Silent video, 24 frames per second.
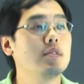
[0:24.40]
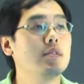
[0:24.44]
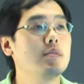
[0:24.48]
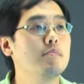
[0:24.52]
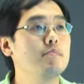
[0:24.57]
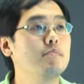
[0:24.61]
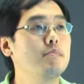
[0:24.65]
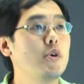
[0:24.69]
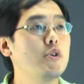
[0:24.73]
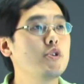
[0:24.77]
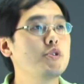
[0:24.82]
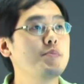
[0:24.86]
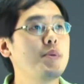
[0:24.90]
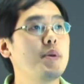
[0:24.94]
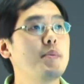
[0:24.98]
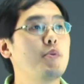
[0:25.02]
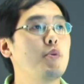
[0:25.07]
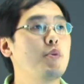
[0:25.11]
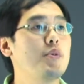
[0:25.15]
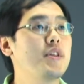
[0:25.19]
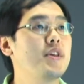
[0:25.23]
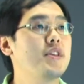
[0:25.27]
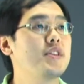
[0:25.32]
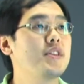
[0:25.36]
most people when
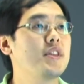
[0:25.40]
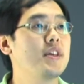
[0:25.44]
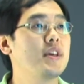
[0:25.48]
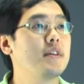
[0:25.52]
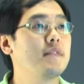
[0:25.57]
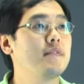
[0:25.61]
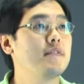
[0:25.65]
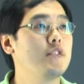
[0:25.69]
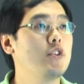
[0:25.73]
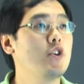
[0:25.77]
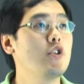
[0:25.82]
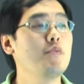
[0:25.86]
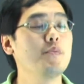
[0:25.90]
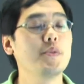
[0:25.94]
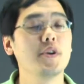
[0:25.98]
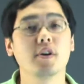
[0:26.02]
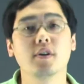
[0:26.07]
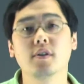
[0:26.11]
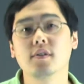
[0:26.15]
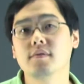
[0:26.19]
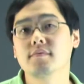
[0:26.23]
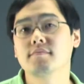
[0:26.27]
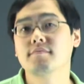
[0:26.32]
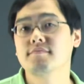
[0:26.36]
they think of
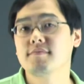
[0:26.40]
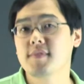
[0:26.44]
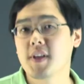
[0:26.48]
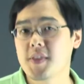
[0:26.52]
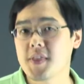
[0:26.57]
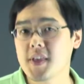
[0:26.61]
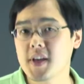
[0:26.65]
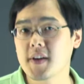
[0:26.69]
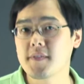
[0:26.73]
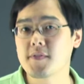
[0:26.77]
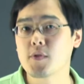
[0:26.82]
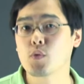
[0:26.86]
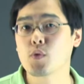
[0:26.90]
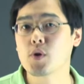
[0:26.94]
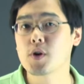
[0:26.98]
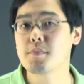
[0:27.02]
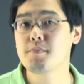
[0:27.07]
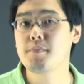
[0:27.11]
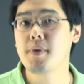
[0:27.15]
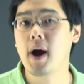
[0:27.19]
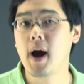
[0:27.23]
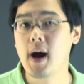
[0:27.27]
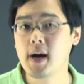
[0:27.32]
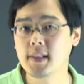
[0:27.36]
nomial, they think of the word
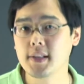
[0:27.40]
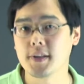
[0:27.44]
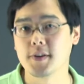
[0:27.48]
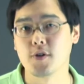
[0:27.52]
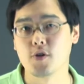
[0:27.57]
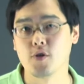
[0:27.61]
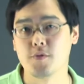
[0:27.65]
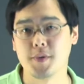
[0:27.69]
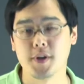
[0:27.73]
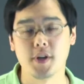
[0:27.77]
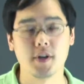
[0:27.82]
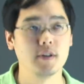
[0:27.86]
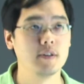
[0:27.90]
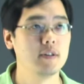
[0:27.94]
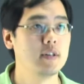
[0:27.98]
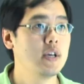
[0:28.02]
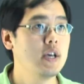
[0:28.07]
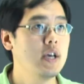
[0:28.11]
polynomial.